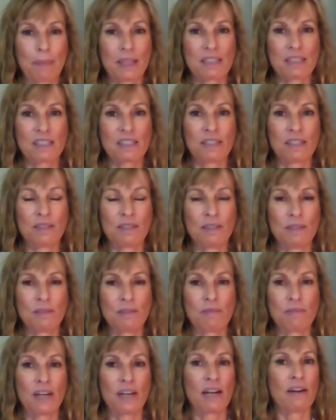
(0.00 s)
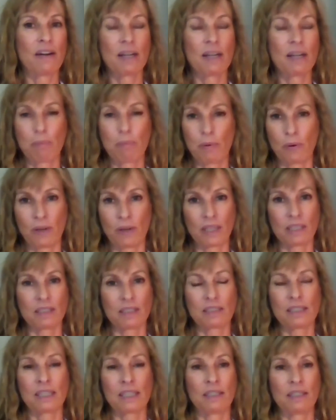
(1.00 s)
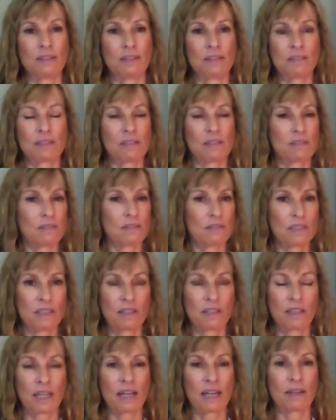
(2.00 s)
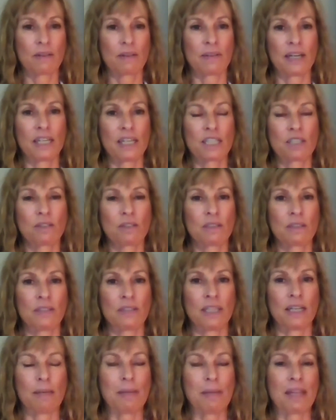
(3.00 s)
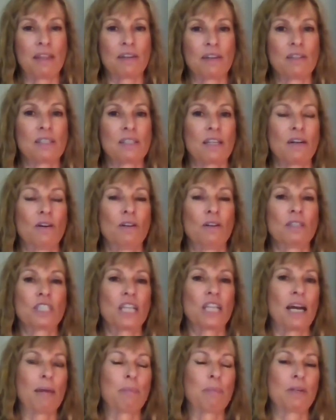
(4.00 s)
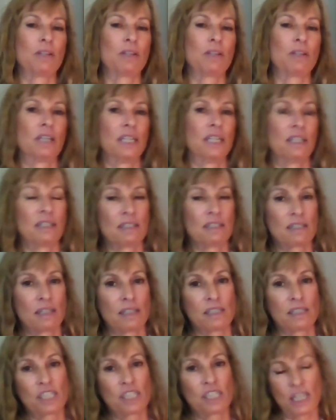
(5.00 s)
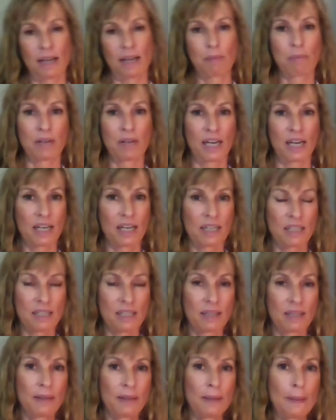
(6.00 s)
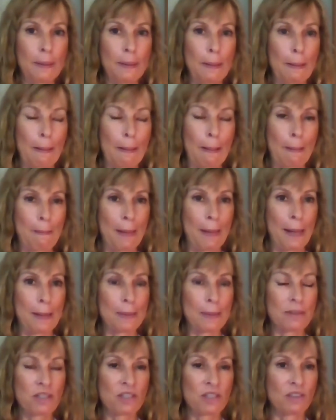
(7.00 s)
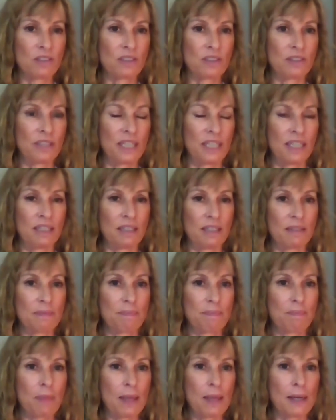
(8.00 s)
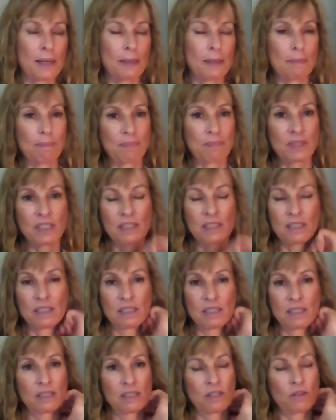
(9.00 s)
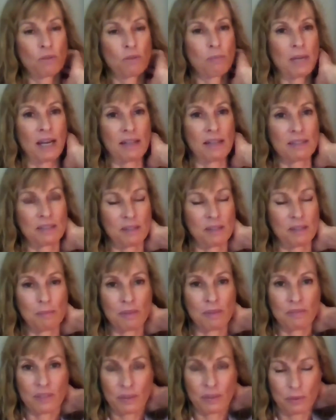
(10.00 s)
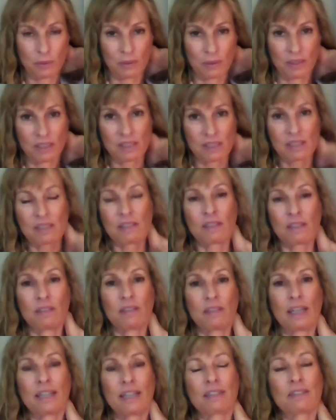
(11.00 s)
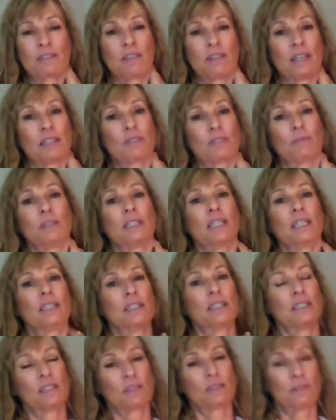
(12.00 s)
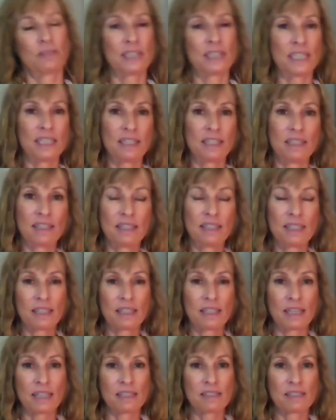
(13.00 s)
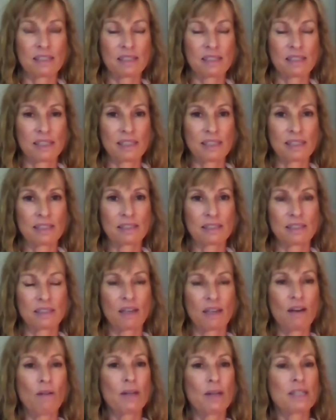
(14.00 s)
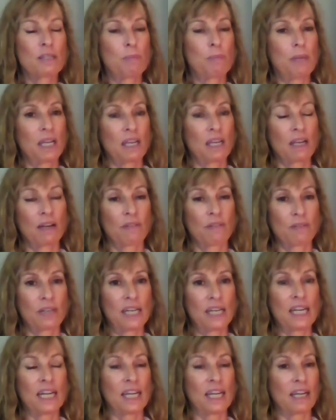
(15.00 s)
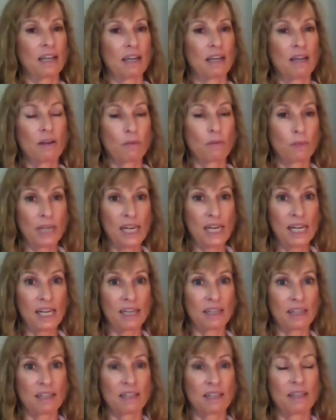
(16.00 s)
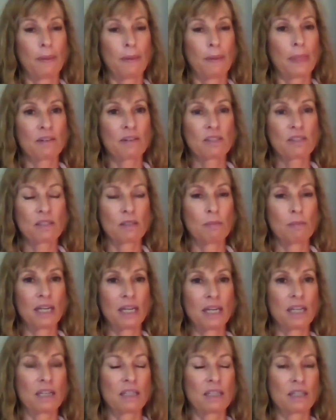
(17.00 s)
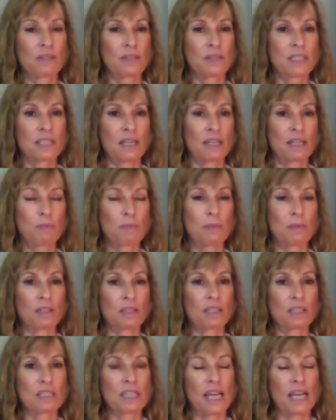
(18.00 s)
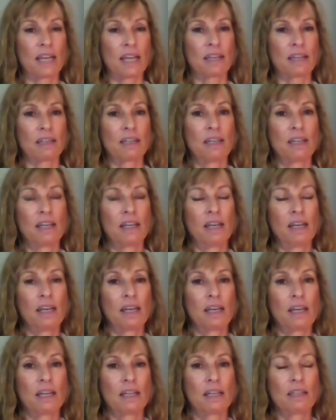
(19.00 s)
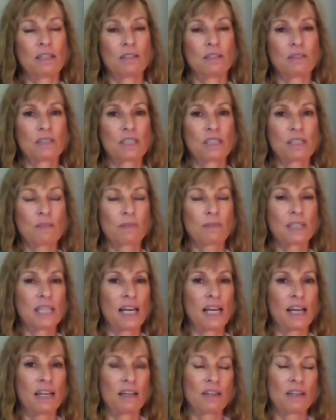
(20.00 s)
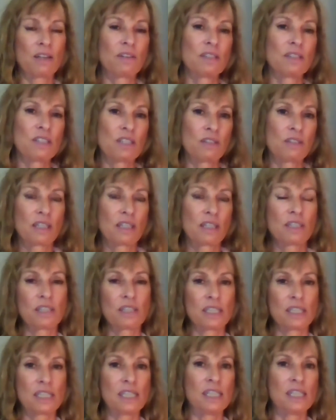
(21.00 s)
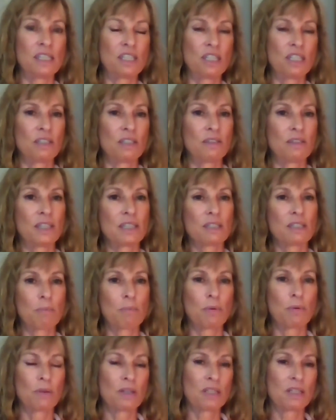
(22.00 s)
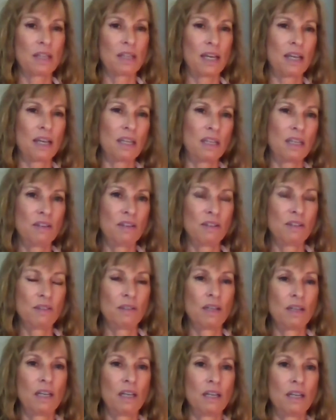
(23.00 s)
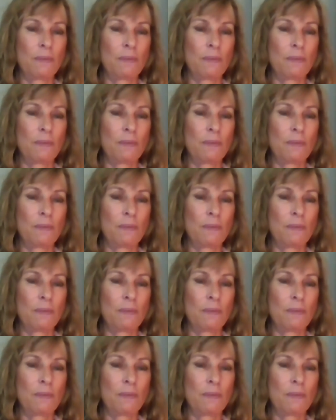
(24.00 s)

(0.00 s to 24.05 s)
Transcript: So very important, you know, learn how to ride shoulder in. I mean, there's a whole chapter in Steinbrecht about shoulder in, the gymnasium of the horse. So that's really good to read as a little, oh, and speaking of reading, read. There's so many good dressage books, and don't just rely on your instructor to teach you. It's important that you